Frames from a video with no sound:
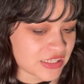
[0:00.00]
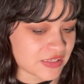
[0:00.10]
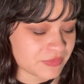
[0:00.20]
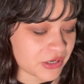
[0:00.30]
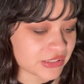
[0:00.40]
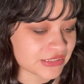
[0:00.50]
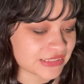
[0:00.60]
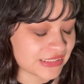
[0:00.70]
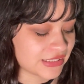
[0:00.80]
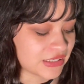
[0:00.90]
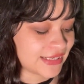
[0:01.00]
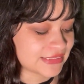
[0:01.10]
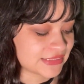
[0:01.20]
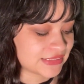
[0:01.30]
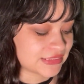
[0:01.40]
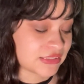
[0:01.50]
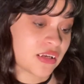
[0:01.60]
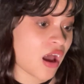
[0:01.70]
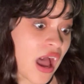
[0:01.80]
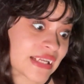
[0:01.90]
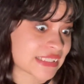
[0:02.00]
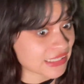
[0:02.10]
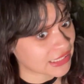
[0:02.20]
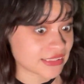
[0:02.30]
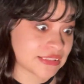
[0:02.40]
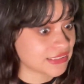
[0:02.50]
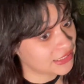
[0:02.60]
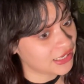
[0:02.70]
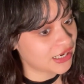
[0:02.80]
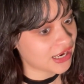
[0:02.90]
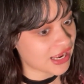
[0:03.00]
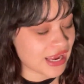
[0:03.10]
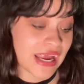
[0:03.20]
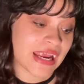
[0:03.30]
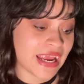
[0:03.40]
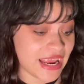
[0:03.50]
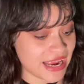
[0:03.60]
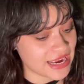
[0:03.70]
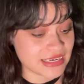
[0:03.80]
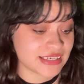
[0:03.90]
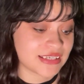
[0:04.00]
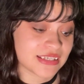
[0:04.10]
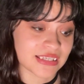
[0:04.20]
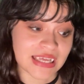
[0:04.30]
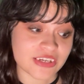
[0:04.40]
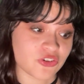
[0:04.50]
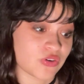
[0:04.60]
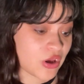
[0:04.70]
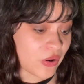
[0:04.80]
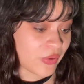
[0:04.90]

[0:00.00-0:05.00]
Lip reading: sparkly is not a color. I hate to let you know.